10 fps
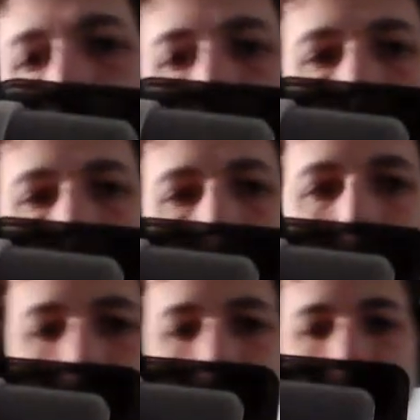So I'm
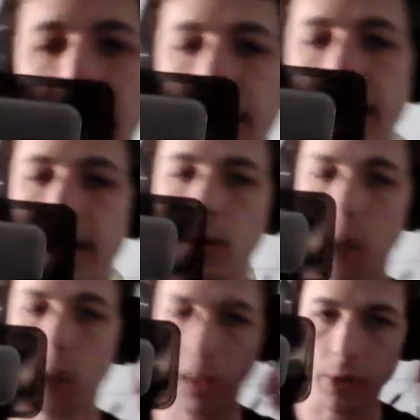basically editing
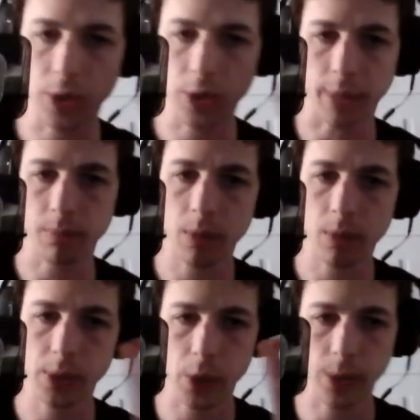while I'm listening.
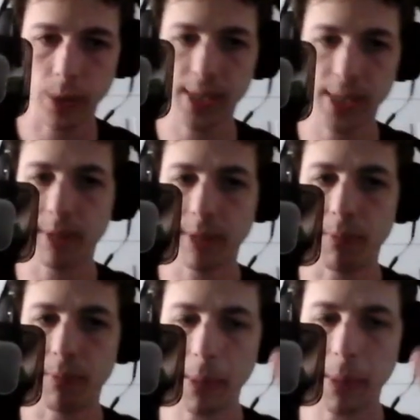So it sounded
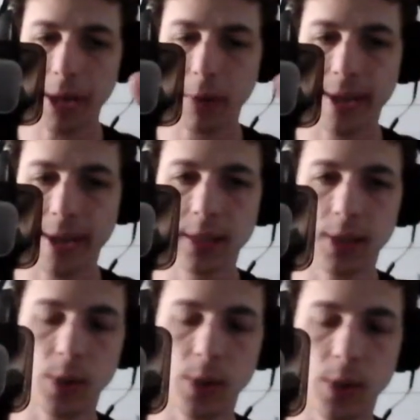incorrect
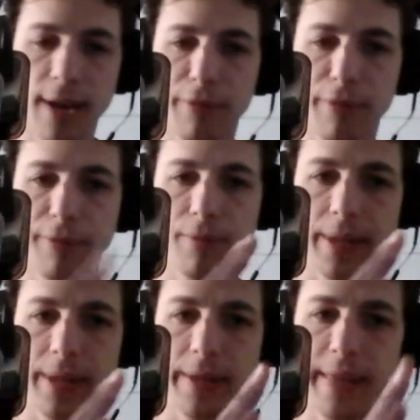because you have
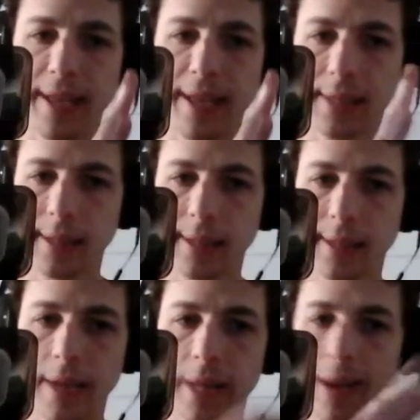the hit
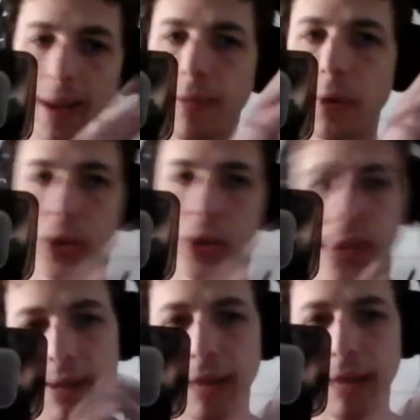and then you have the motion
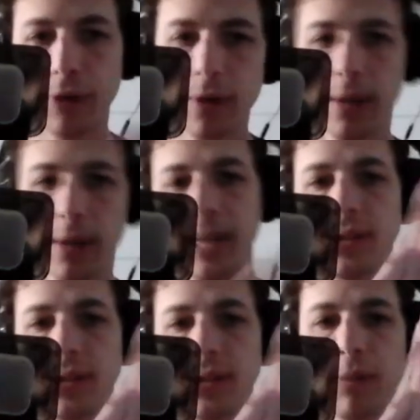sound after. It needs
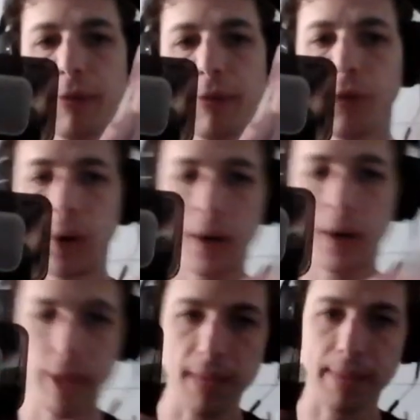to come before
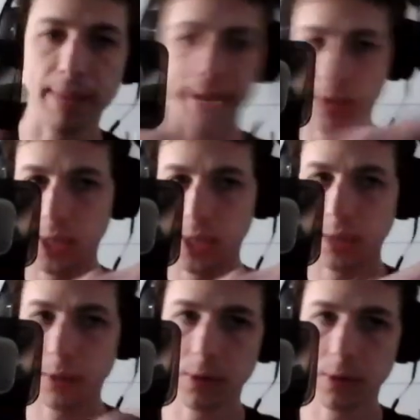the impact
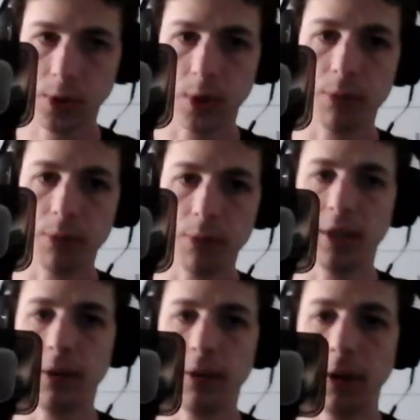sound. So I moved
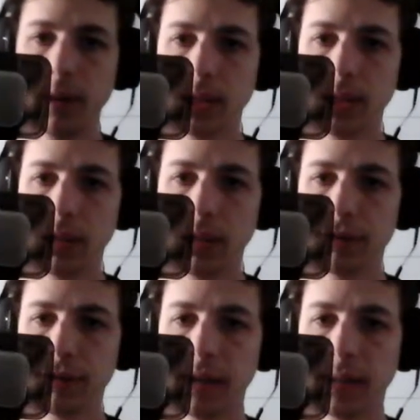it a little bit to the
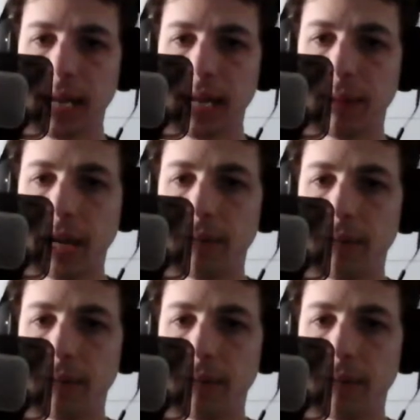left on the timeline.